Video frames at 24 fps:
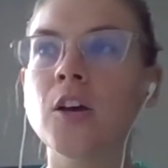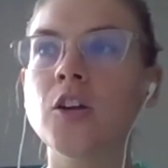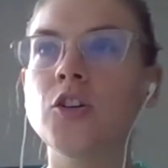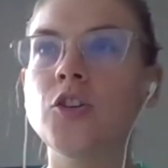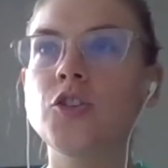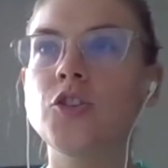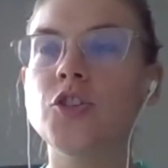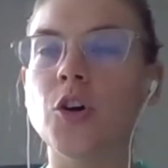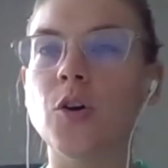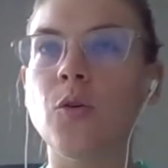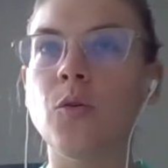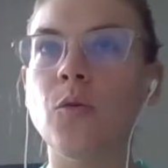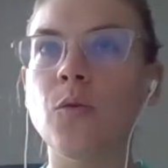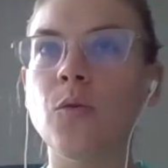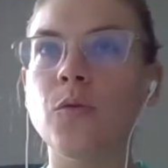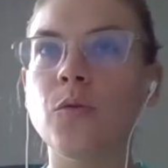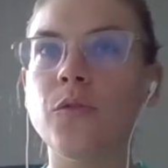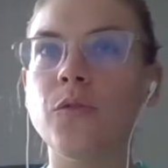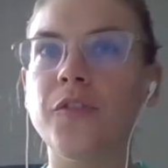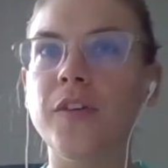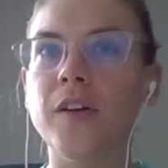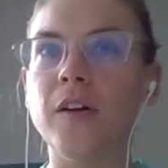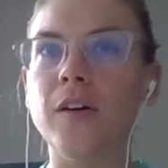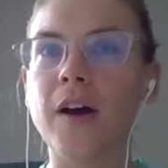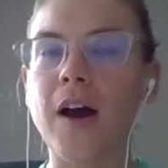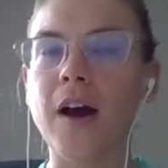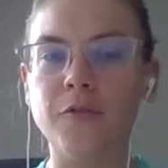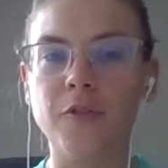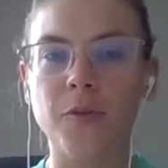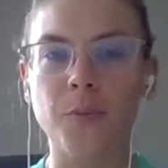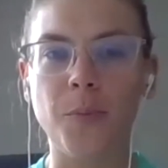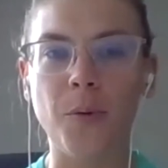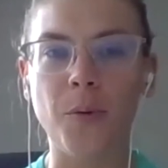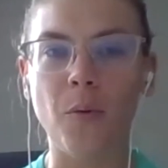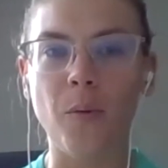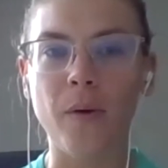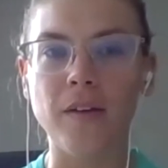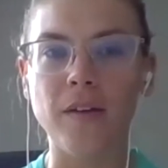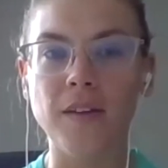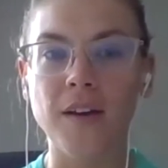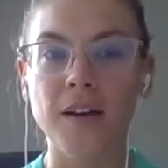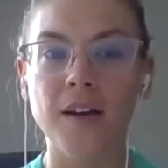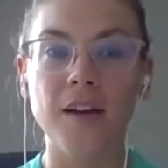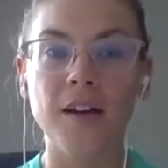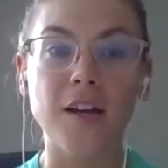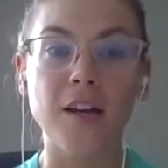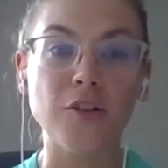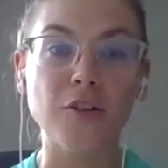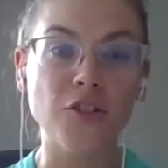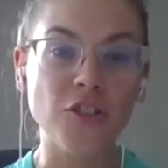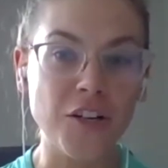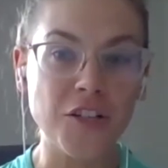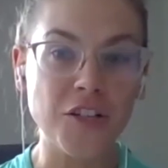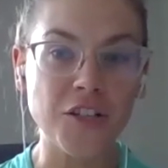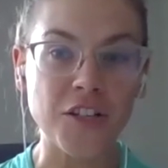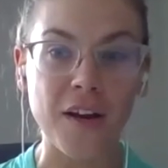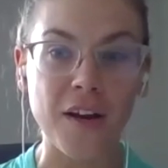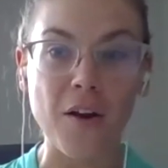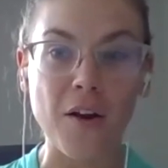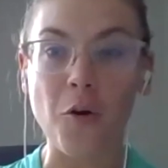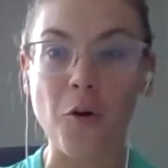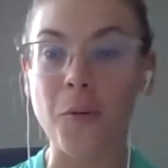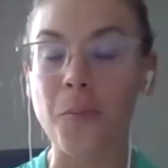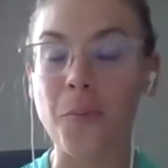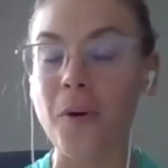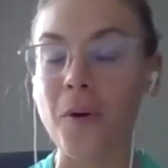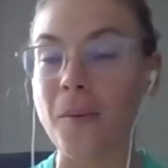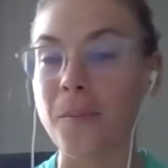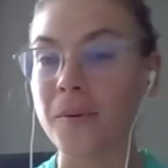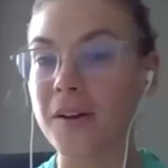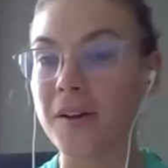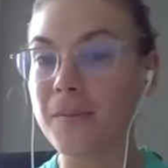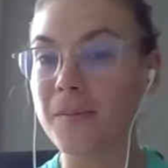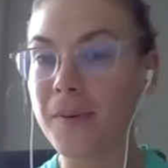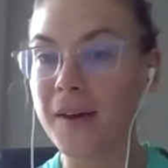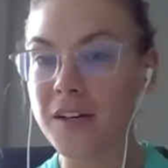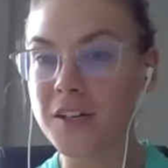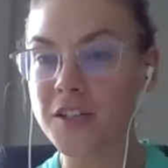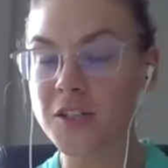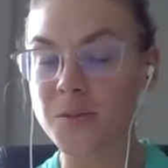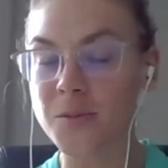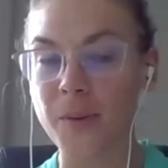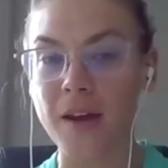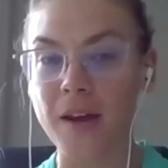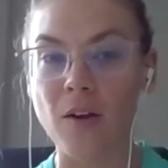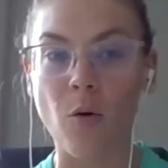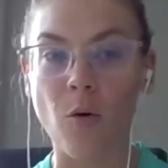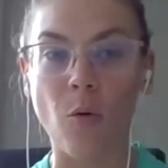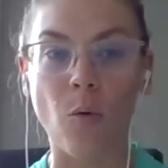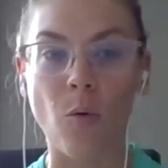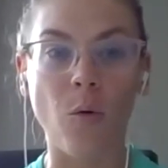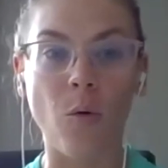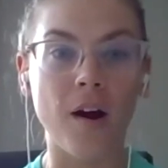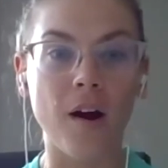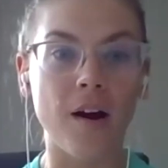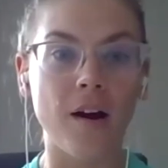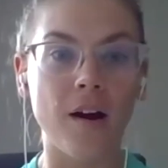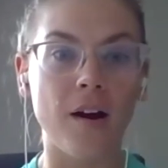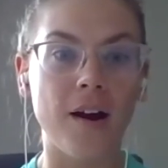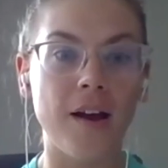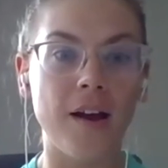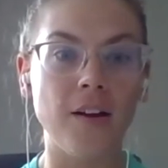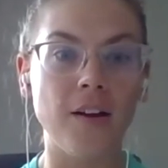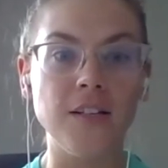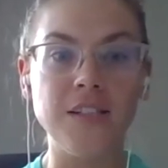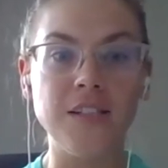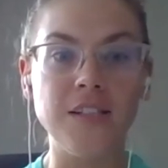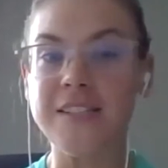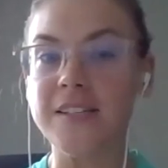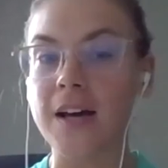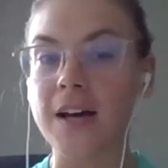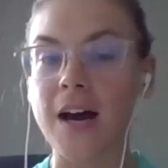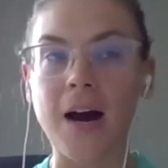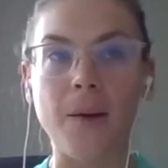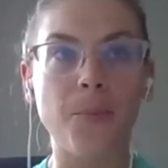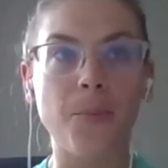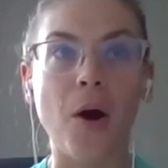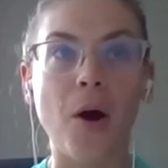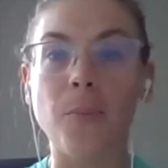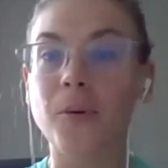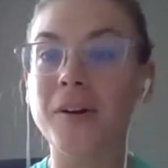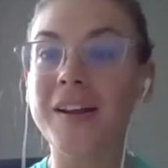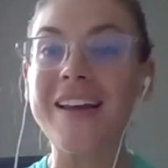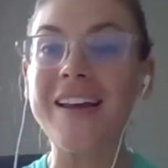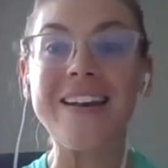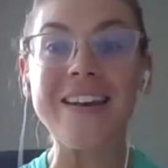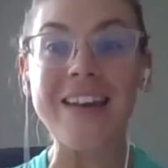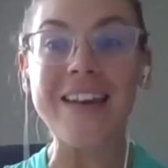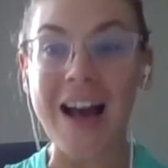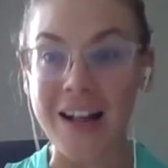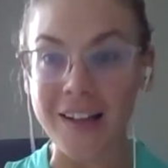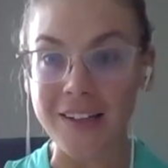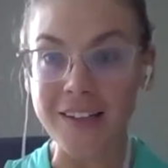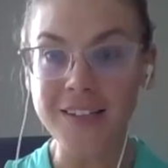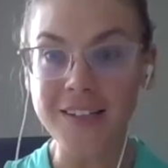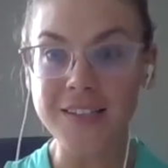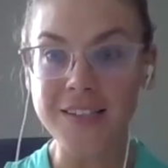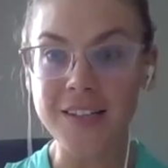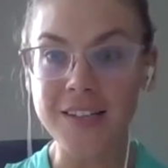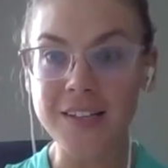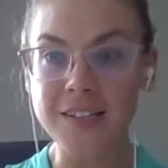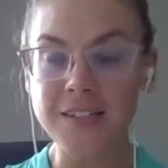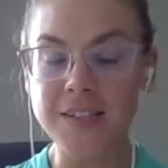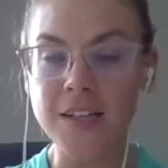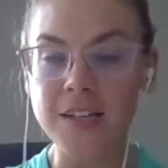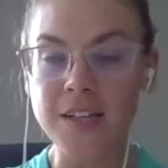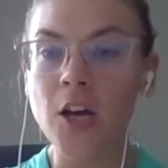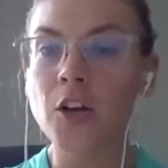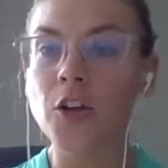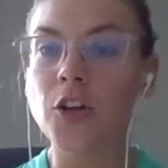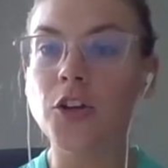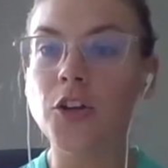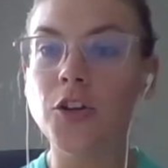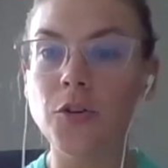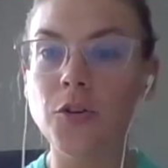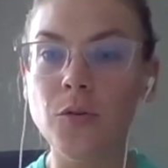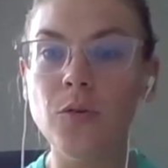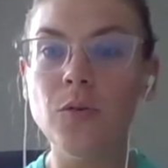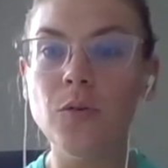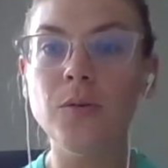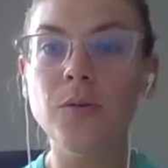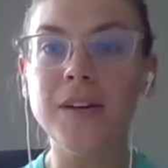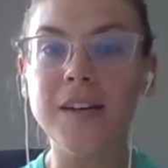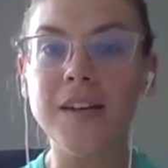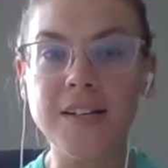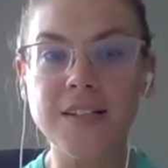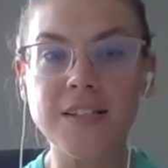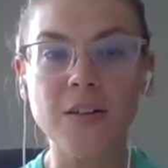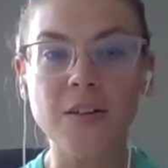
don't feel comfortable with construction or property management or uh, property analysis, you need to